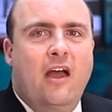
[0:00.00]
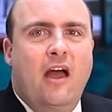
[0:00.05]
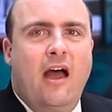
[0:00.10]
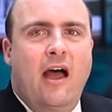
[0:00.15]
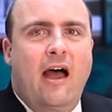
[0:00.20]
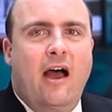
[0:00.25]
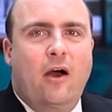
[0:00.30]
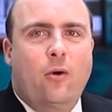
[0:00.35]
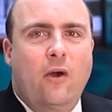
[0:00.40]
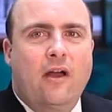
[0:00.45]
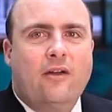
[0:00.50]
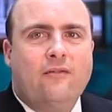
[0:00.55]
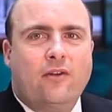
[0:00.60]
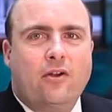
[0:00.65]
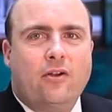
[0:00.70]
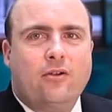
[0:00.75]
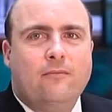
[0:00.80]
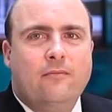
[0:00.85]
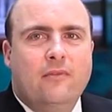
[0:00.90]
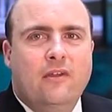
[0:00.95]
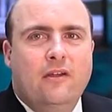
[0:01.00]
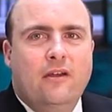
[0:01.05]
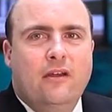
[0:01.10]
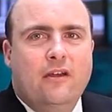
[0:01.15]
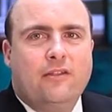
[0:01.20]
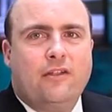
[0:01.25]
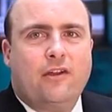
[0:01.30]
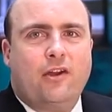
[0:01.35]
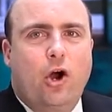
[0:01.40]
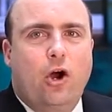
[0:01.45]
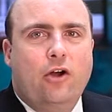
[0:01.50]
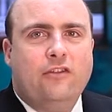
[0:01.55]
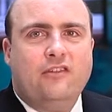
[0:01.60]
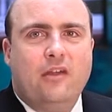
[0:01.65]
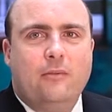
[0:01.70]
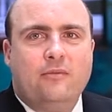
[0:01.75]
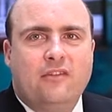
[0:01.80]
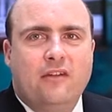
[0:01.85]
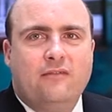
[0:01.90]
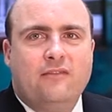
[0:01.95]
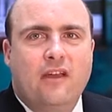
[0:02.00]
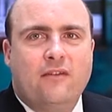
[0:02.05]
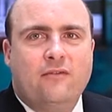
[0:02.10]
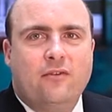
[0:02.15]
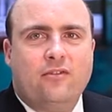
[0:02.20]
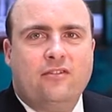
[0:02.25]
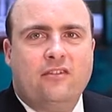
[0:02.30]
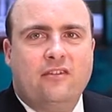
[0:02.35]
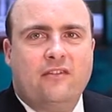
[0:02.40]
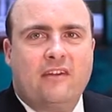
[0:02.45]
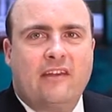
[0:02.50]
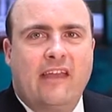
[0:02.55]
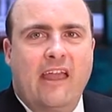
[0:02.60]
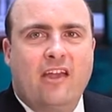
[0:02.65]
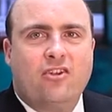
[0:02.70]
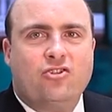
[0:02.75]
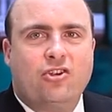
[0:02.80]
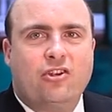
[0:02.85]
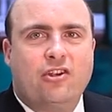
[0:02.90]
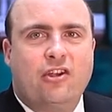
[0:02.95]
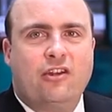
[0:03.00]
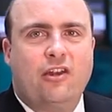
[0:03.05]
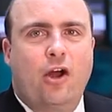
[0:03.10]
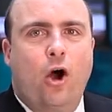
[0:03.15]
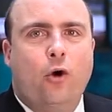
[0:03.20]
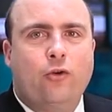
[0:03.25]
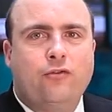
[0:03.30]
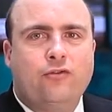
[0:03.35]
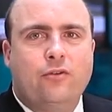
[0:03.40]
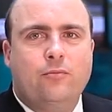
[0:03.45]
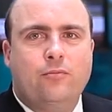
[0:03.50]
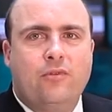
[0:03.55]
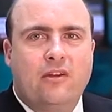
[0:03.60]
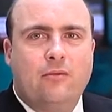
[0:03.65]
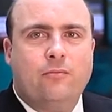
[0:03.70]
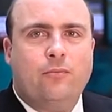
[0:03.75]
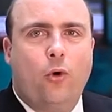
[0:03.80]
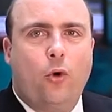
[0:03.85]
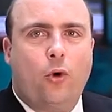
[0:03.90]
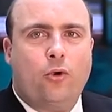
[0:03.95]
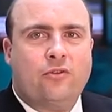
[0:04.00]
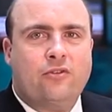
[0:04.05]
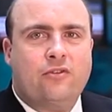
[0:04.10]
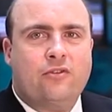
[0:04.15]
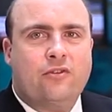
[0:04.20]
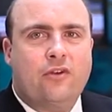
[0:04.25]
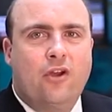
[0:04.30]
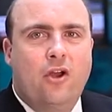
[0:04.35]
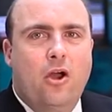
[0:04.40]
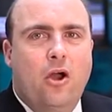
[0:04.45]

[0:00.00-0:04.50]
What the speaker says: However, the concepts of diversification can also be important